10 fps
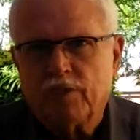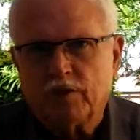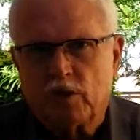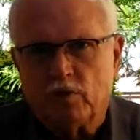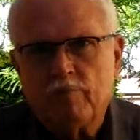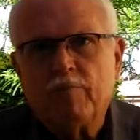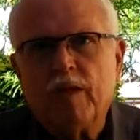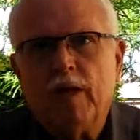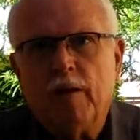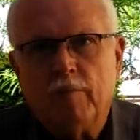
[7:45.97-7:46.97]
So
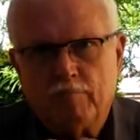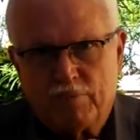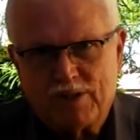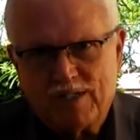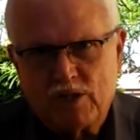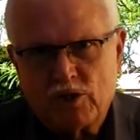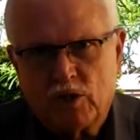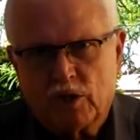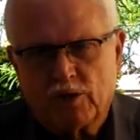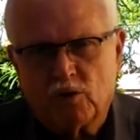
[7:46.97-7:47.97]

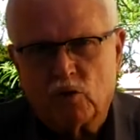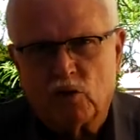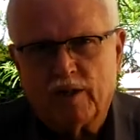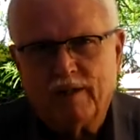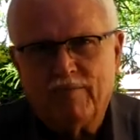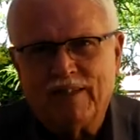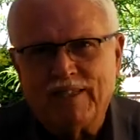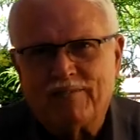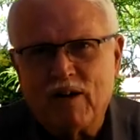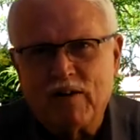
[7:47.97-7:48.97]
positional authority
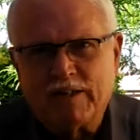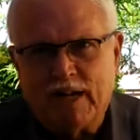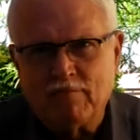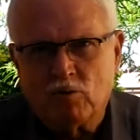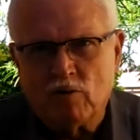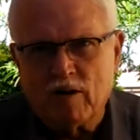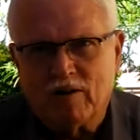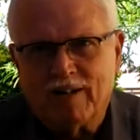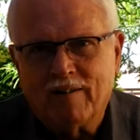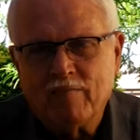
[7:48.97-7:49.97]
is very
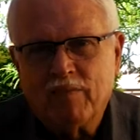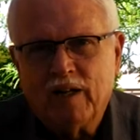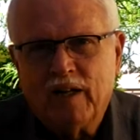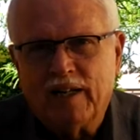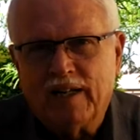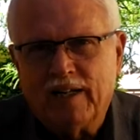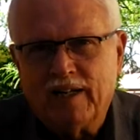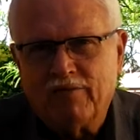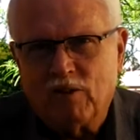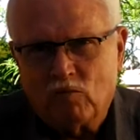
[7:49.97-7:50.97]
temporary.
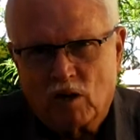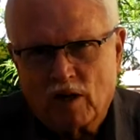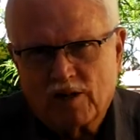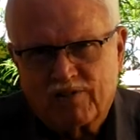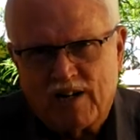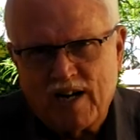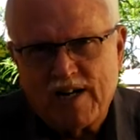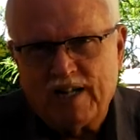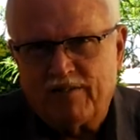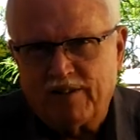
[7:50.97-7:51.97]
If it works,
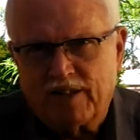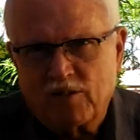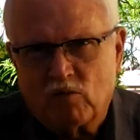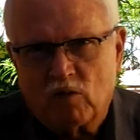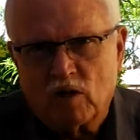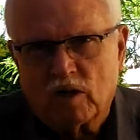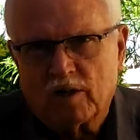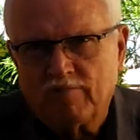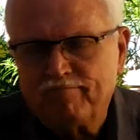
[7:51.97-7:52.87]
fine. If it doesn't work,